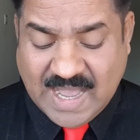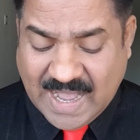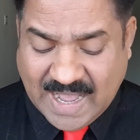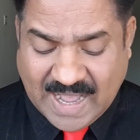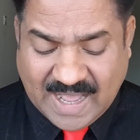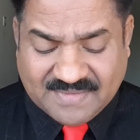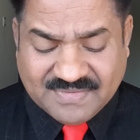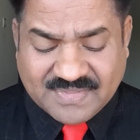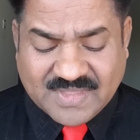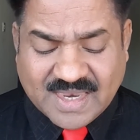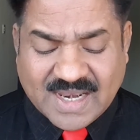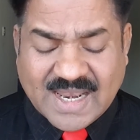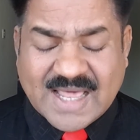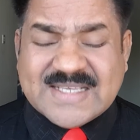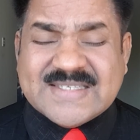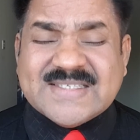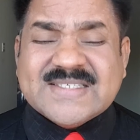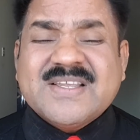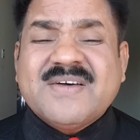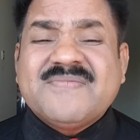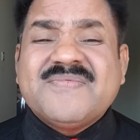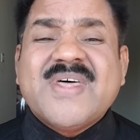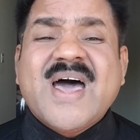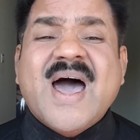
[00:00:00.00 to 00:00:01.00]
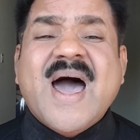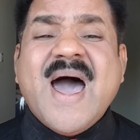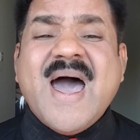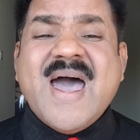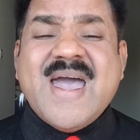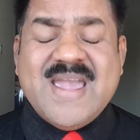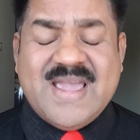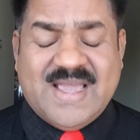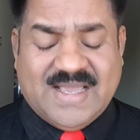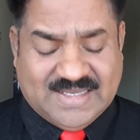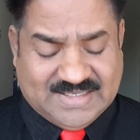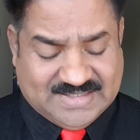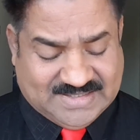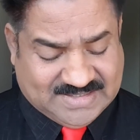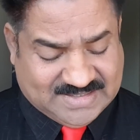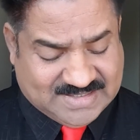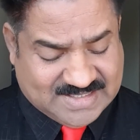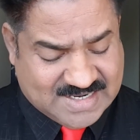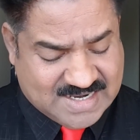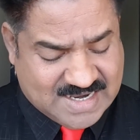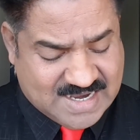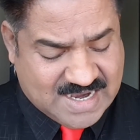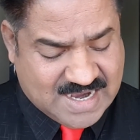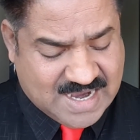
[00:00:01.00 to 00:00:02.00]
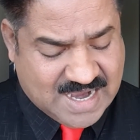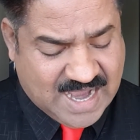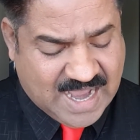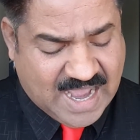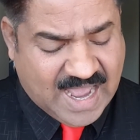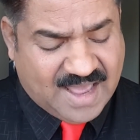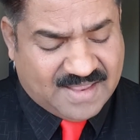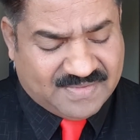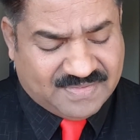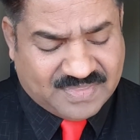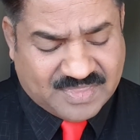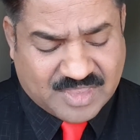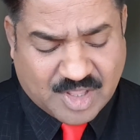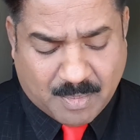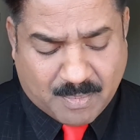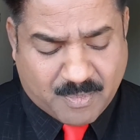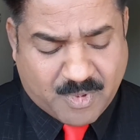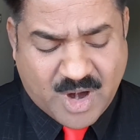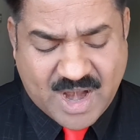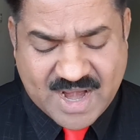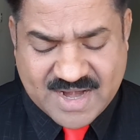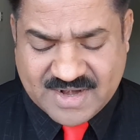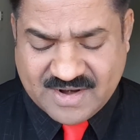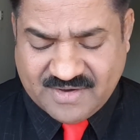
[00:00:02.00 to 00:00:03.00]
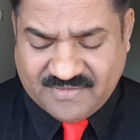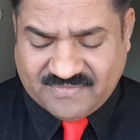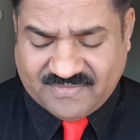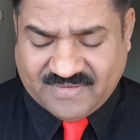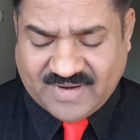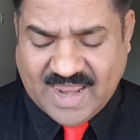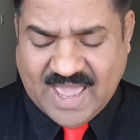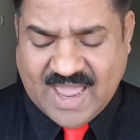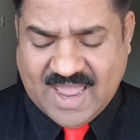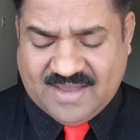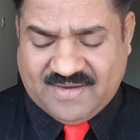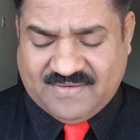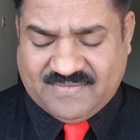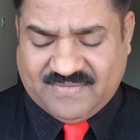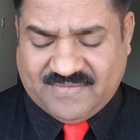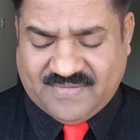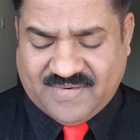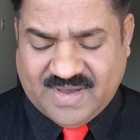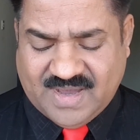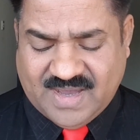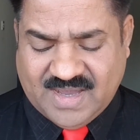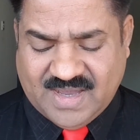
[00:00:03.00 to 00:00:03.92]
and the lust of the eyes, and the pride of life